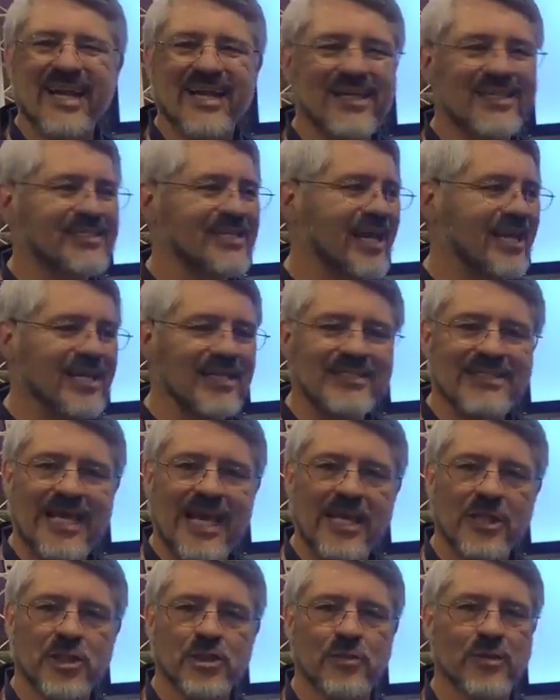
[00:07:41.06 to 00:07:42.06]
not a
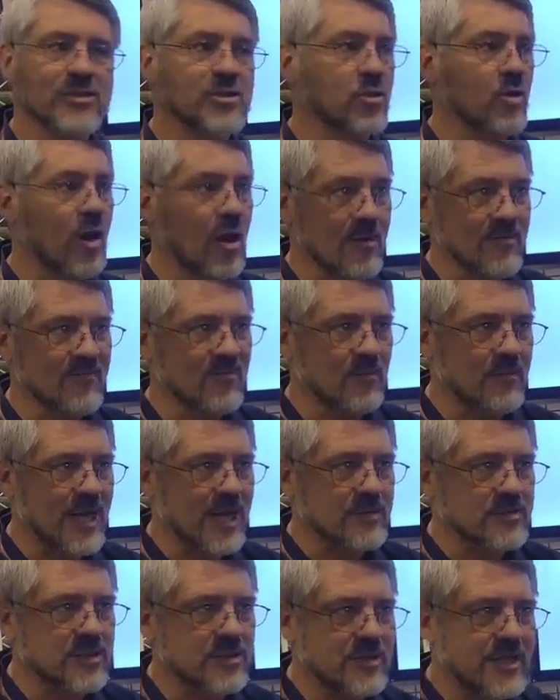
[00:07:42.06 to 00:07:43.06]
dangerous or harmful
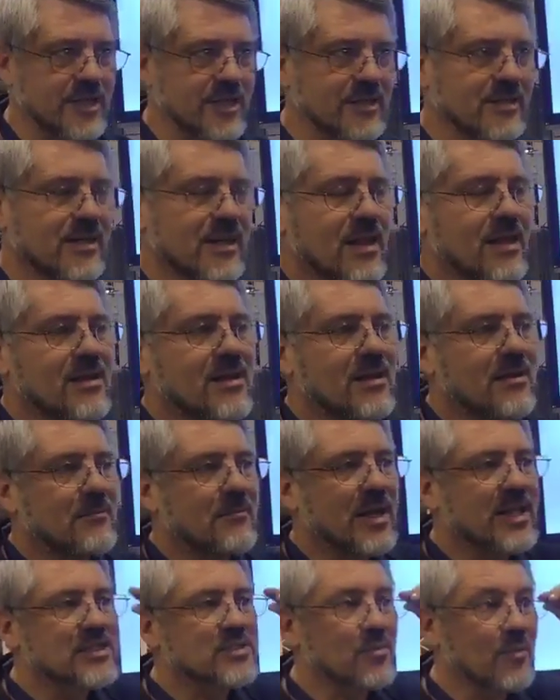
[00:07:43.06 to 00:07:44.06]
bacteria,
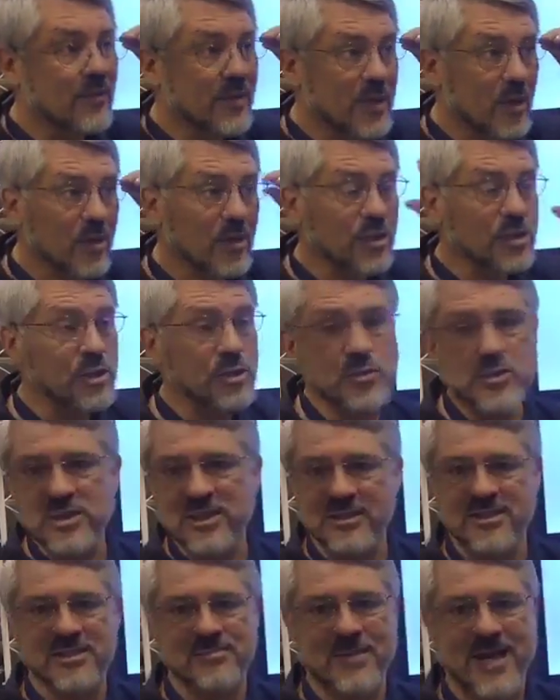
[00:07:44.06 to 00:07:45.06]
but it's what we call a
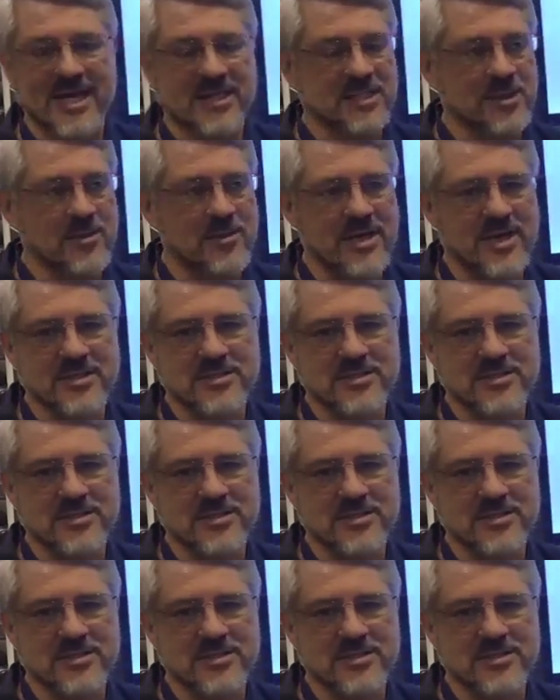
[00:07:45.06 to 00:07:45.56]
nuisance bacteria.